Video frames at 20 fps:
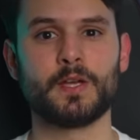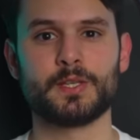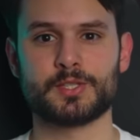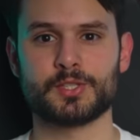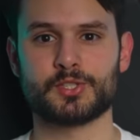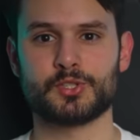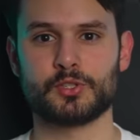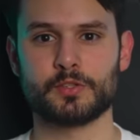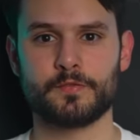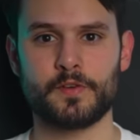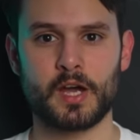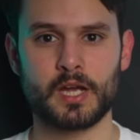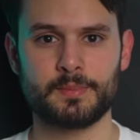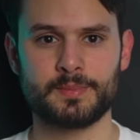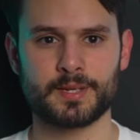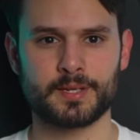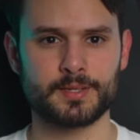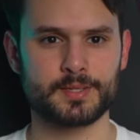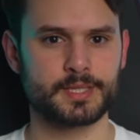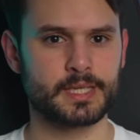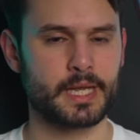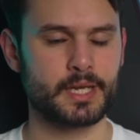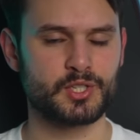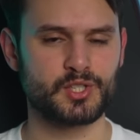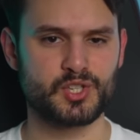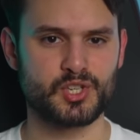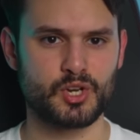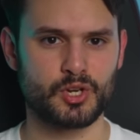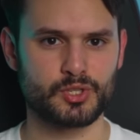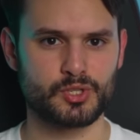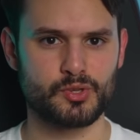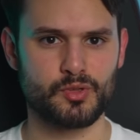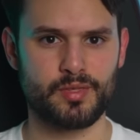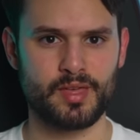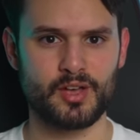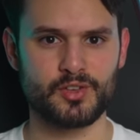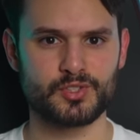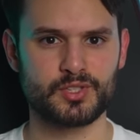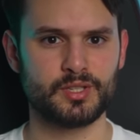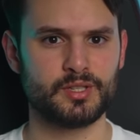VESA certified because HDR
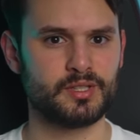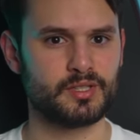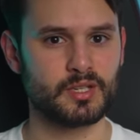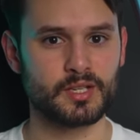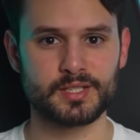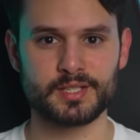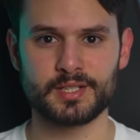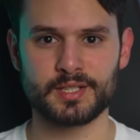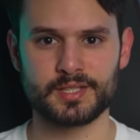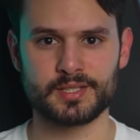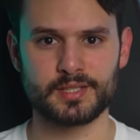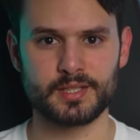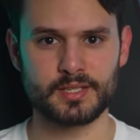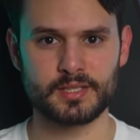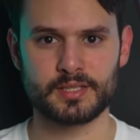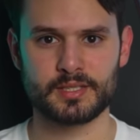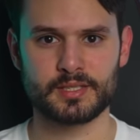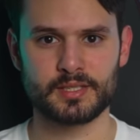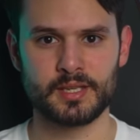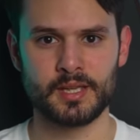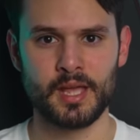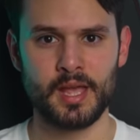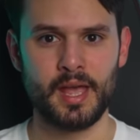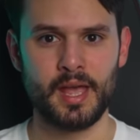2000 doesn't exist.